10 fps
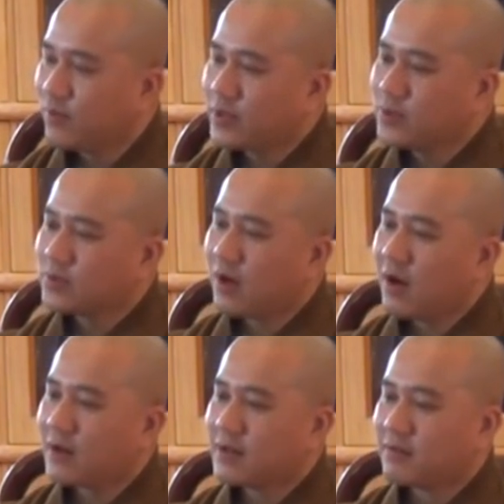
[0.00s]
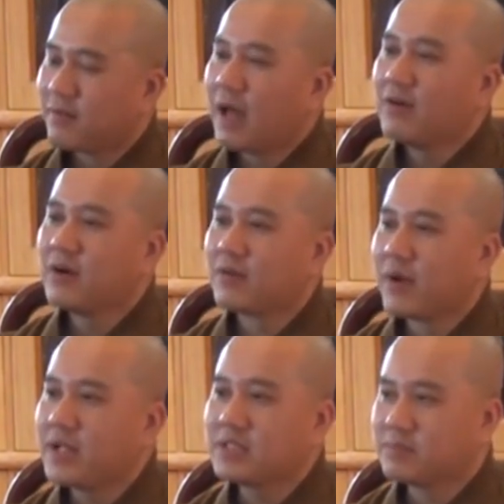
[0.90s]
what you call the flower
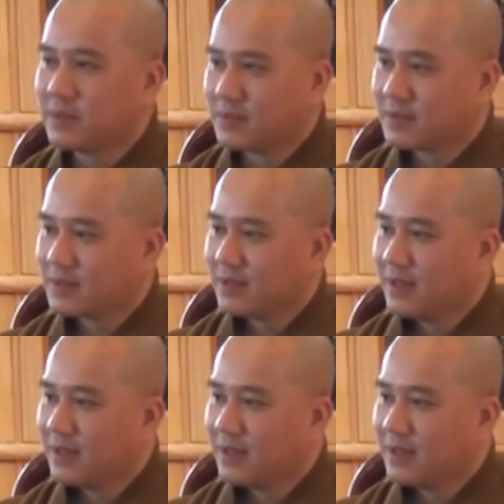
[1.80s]
arrangement.